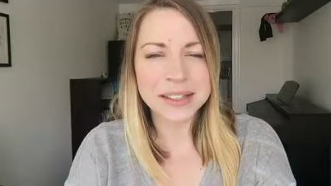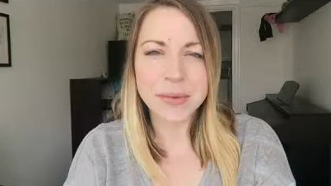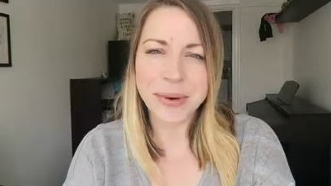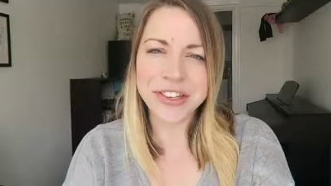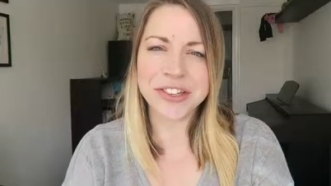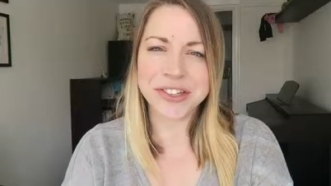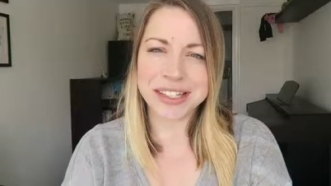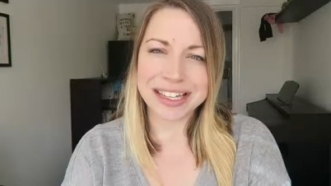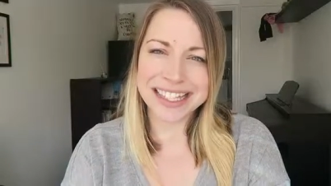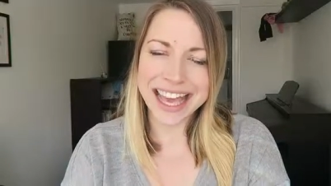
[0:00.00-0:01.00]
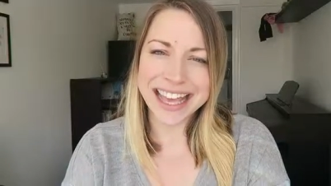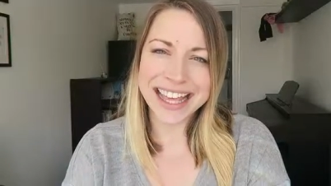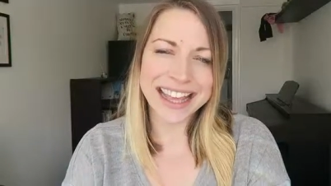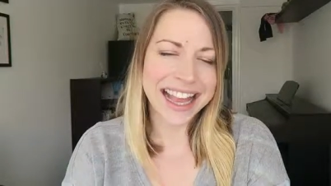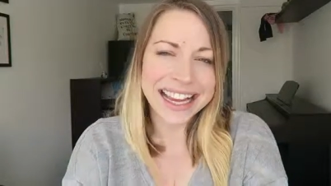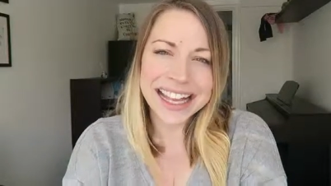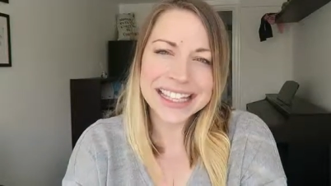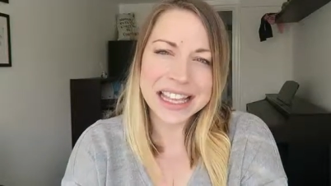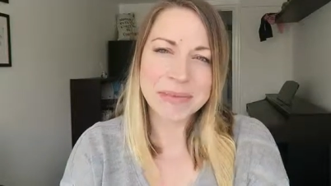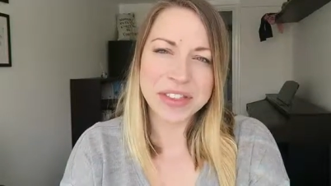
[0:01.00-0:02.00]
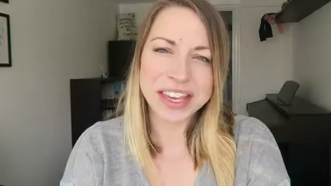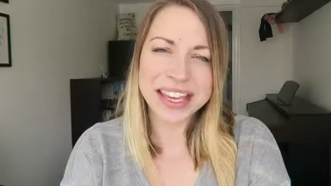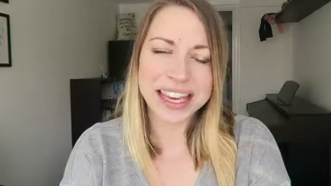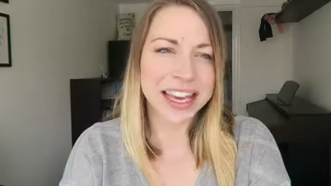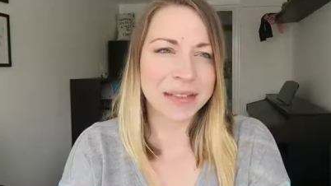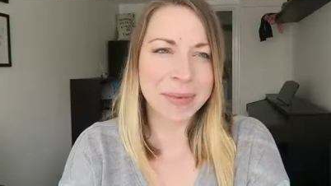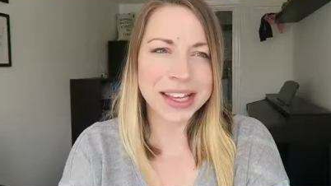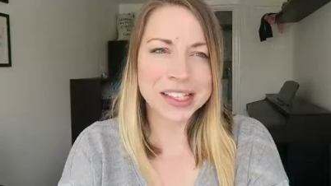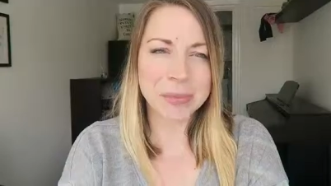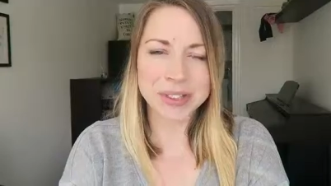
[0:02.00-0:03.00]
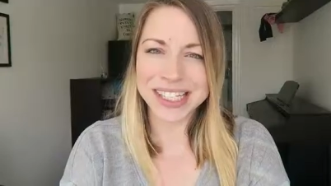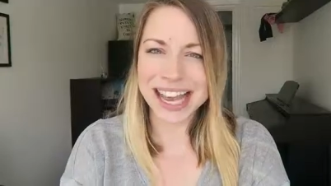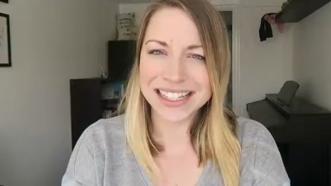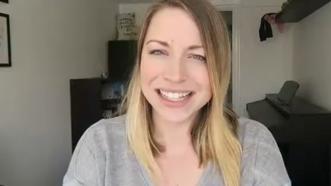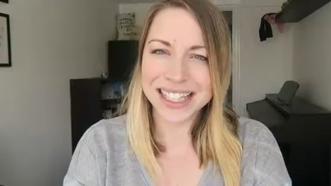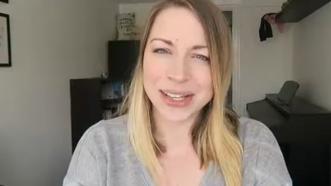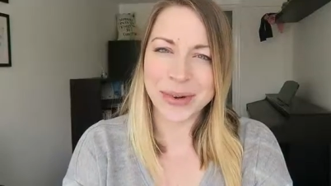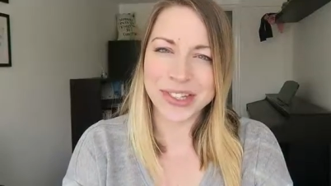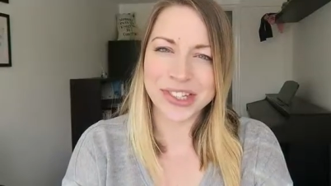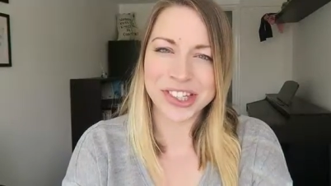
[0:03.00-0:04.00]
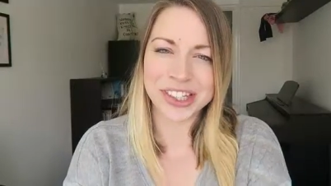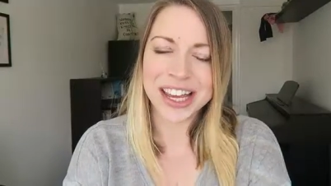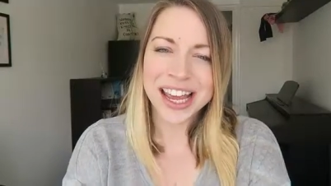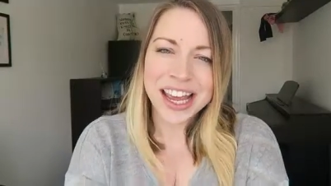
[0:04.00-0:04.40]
them questions, because that gets them thinking, makes them want to answer the question.